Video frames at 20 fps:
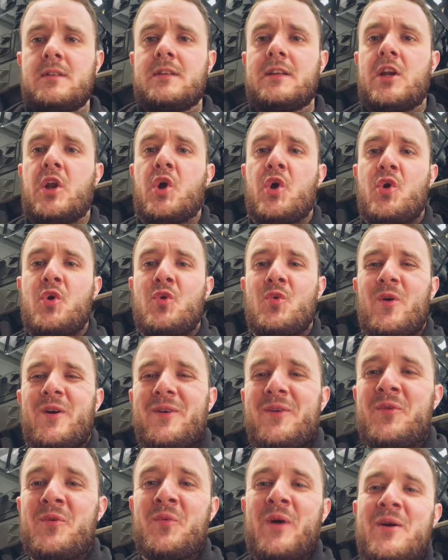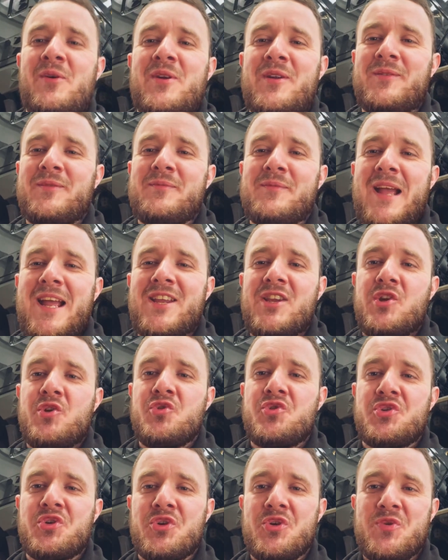Hello and welcome
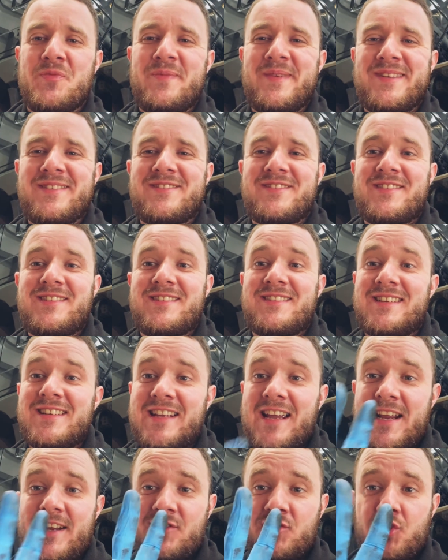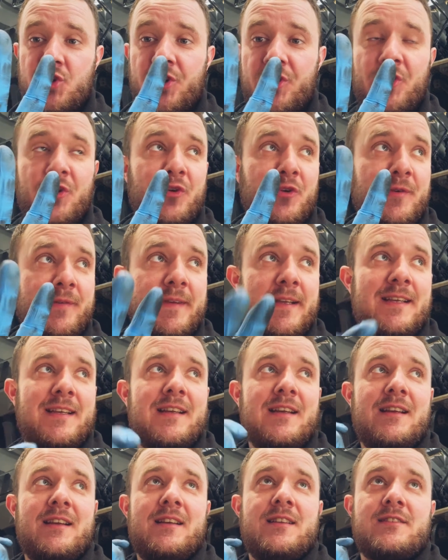YouTube to day 2.
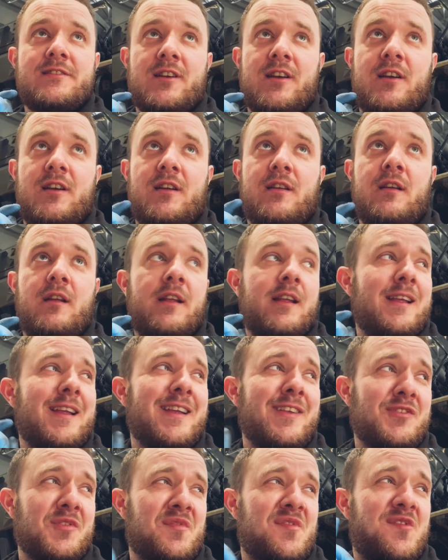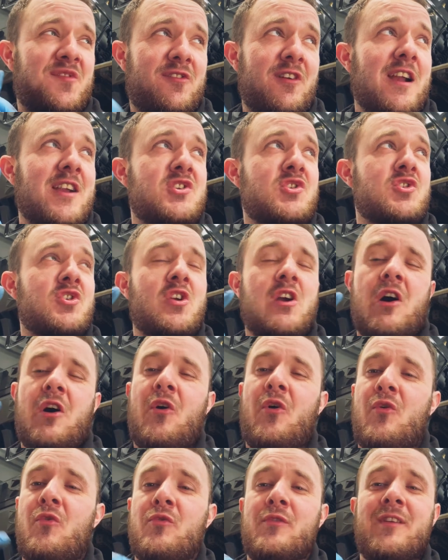So it is a fresh,
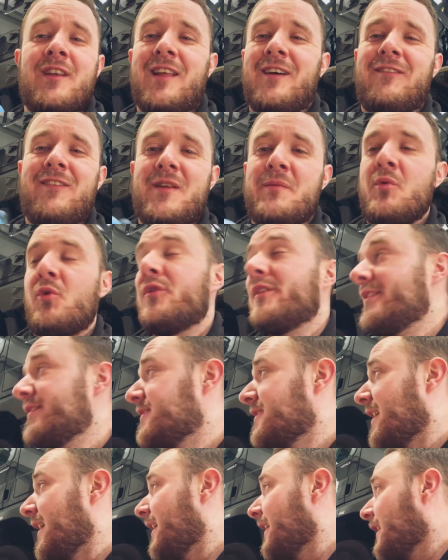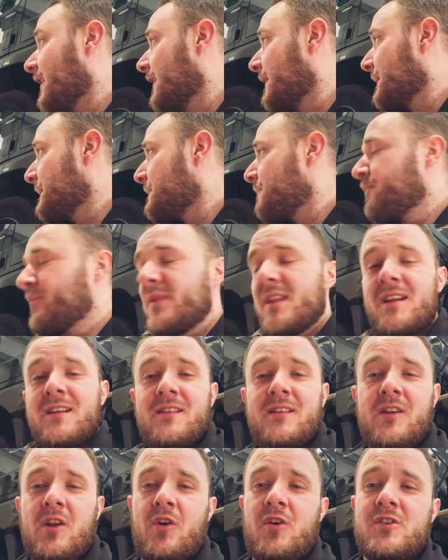cold, lovely morning today.
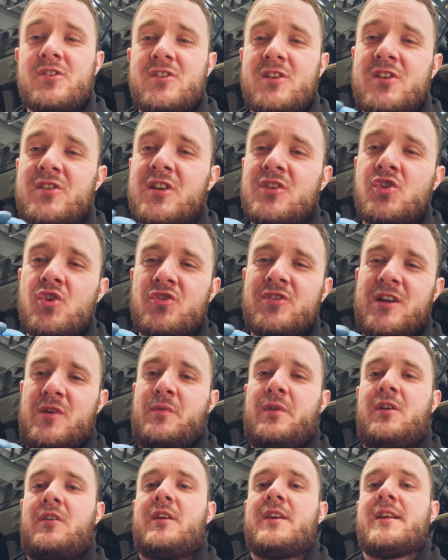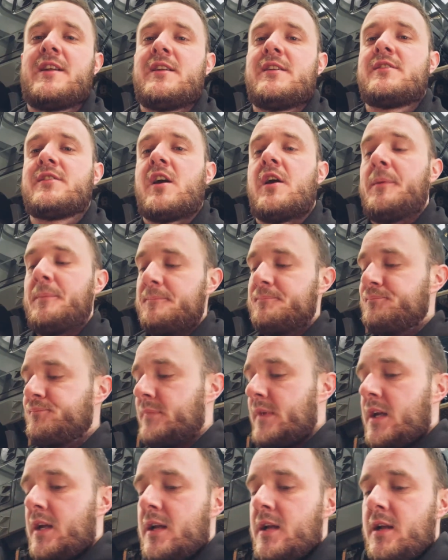Nice, so just how we like it. So
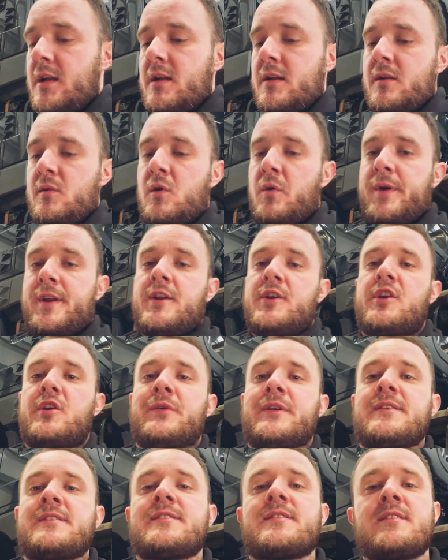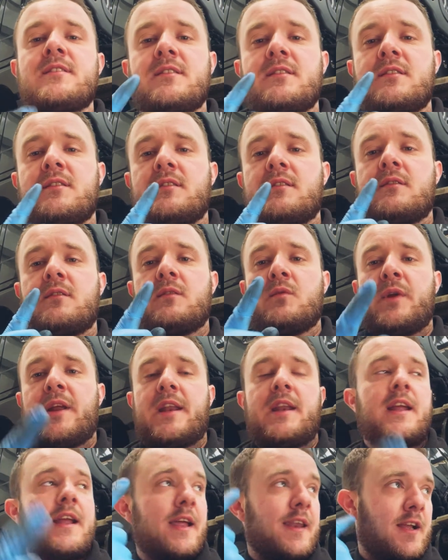what we're going to do is we're
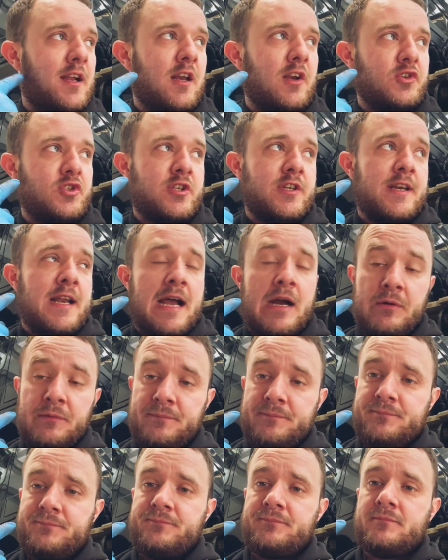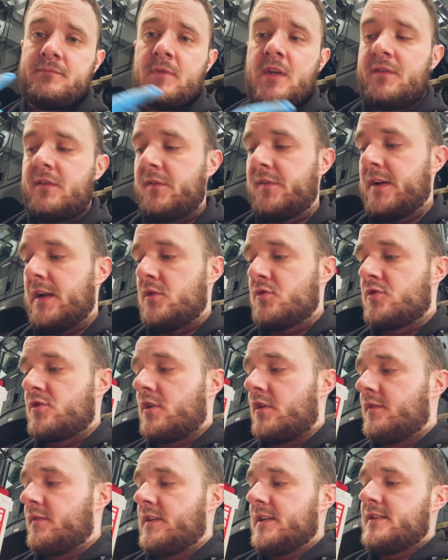going to get the clutch in now, everything else
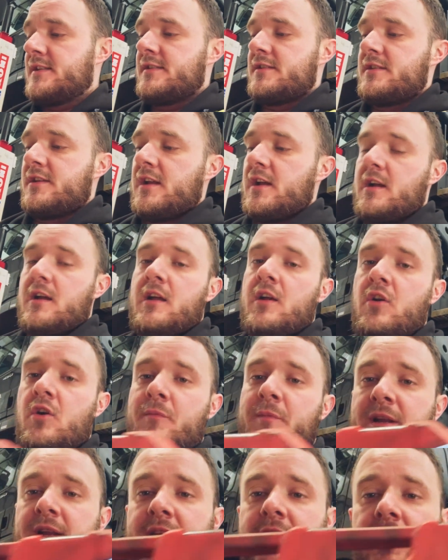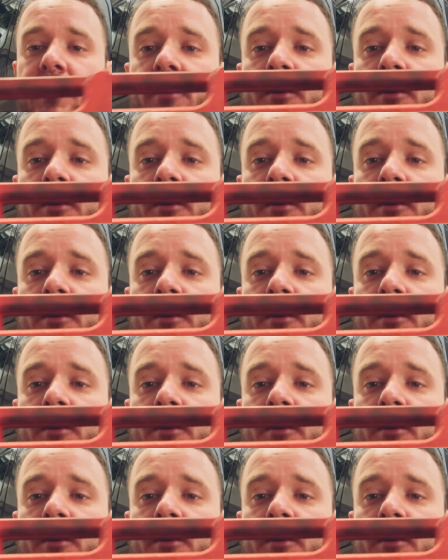done. This is the alignment kit I